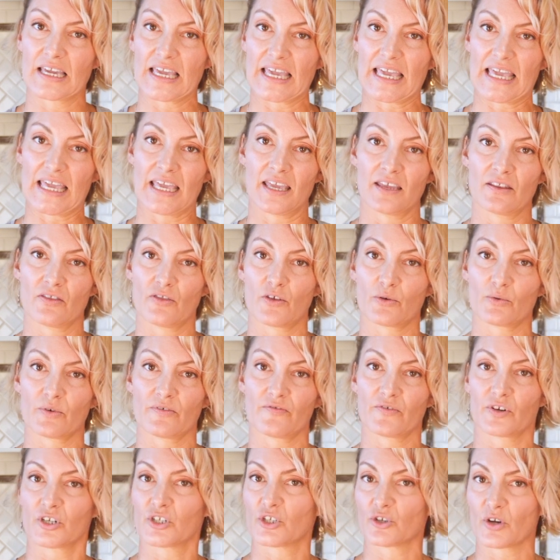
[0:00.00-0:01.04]
in the
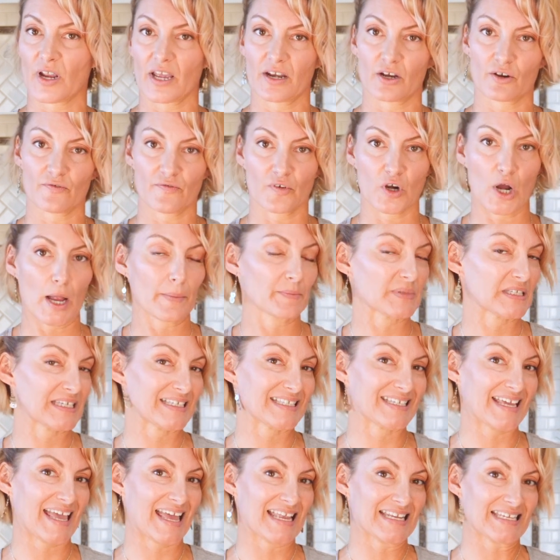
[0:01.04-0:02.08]
refrigerator for up to
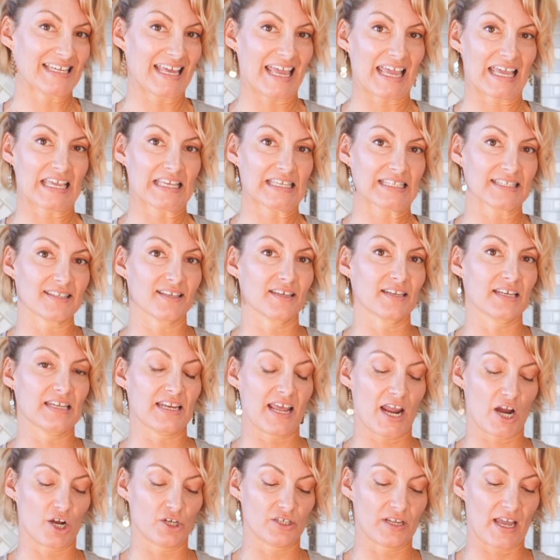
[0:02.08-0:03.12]
10 days in
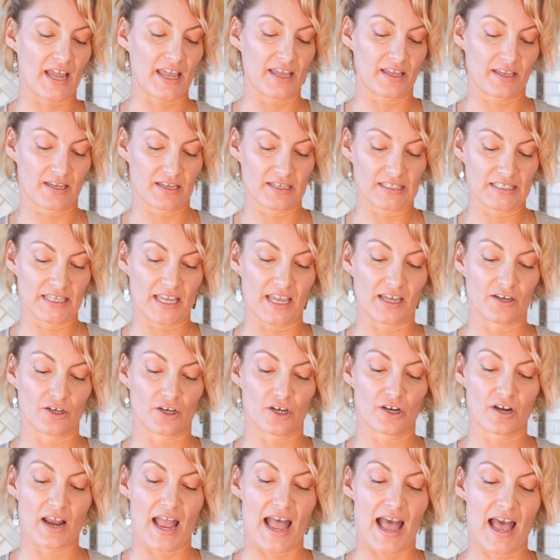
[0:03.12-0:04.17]
an airtight
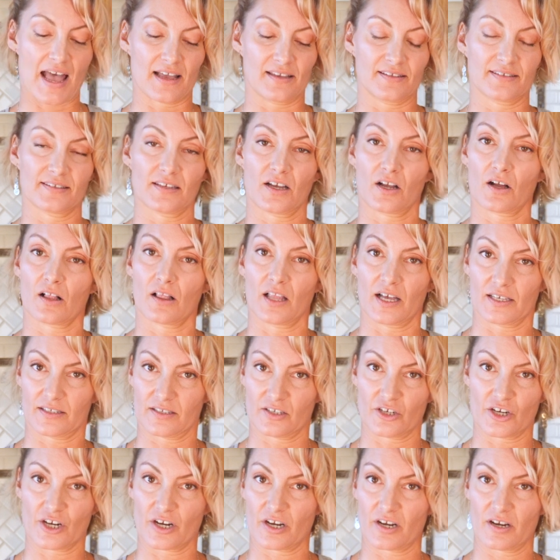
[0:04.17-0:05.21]
container as a
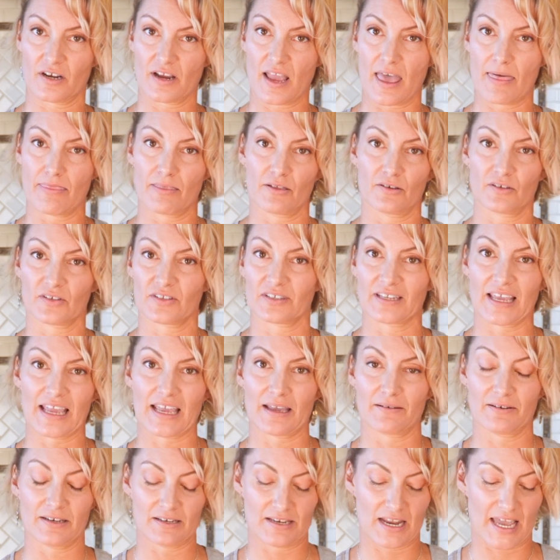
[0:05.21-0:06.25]
cluster, and they'll
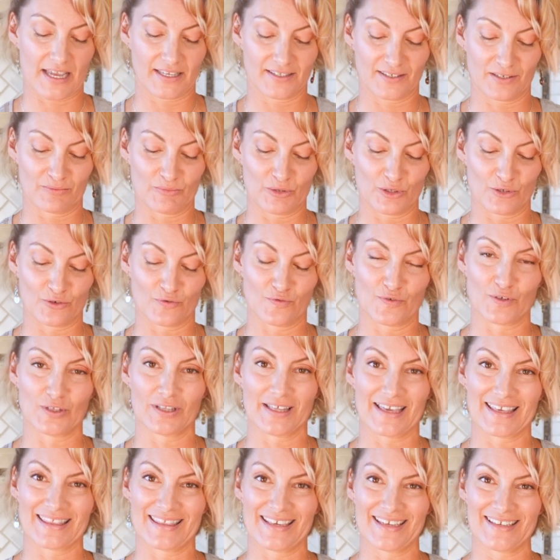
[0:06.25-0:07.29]
stay nice and beautiful
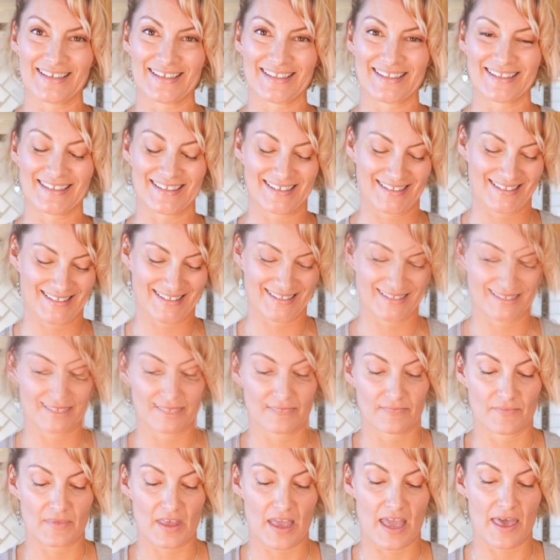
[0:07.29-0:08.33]
like this.
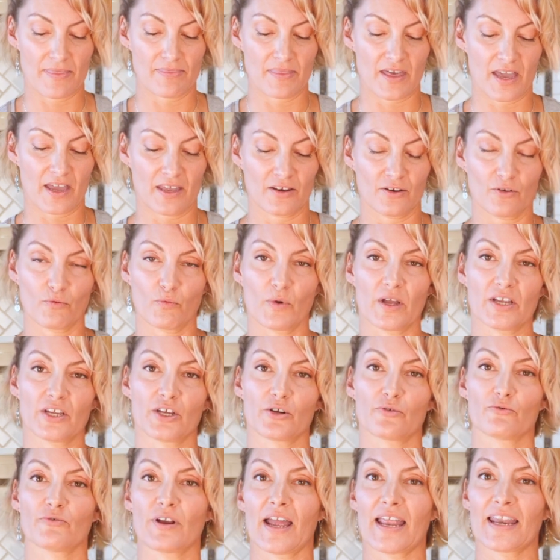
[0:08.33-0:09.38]
And then when
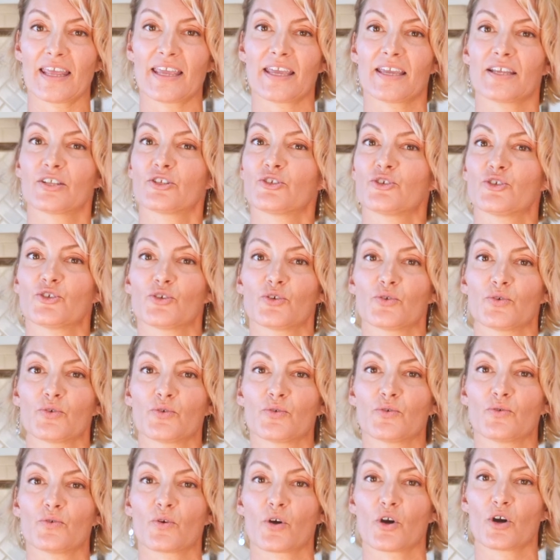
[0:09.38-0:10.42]
you're ready
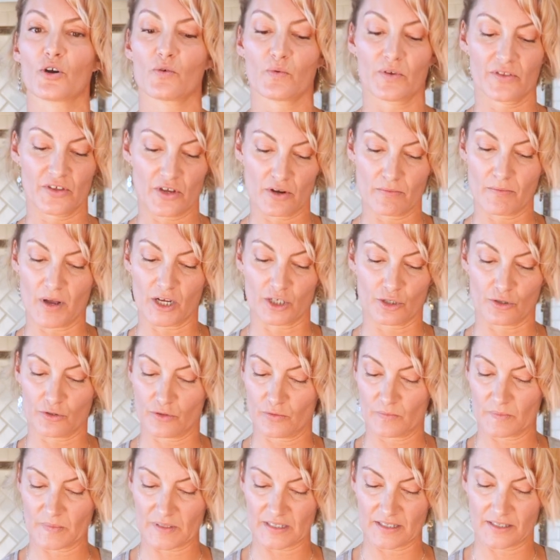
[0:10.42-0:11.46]
to cook with your
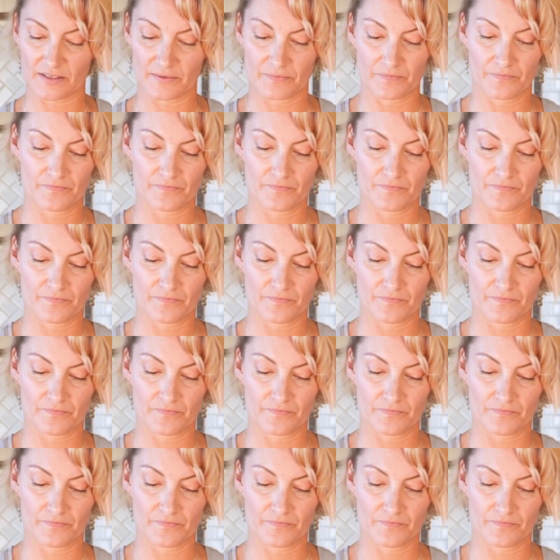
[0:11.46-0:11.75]
mushrooms,